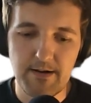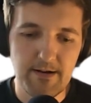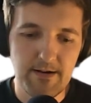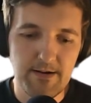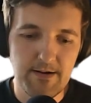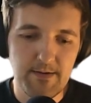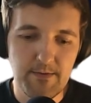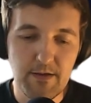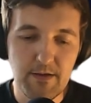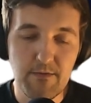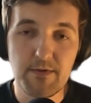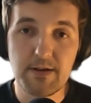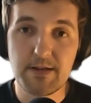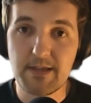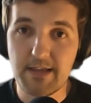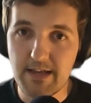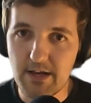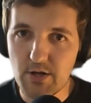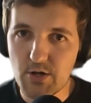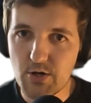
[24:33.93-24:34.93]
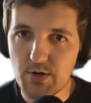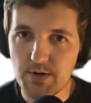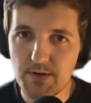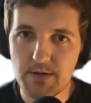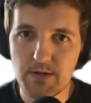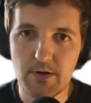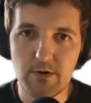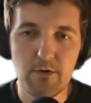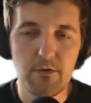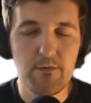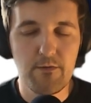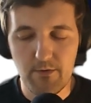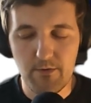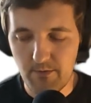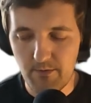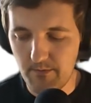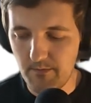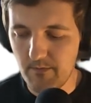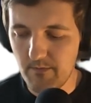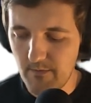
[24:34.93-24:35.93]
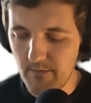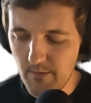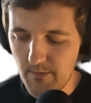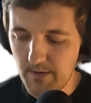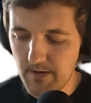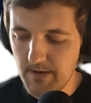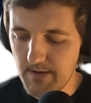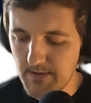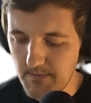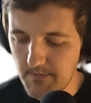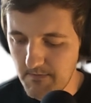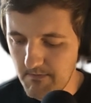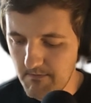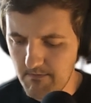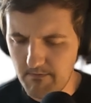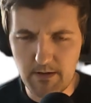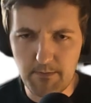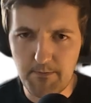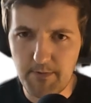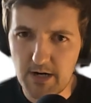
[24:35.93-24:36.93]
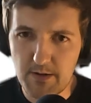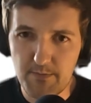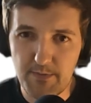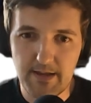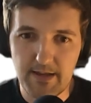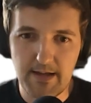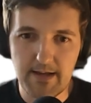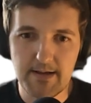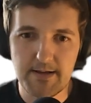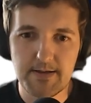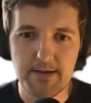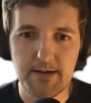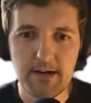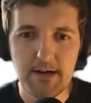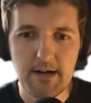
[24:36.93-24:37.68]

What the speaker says: investigations, from his department, I guess,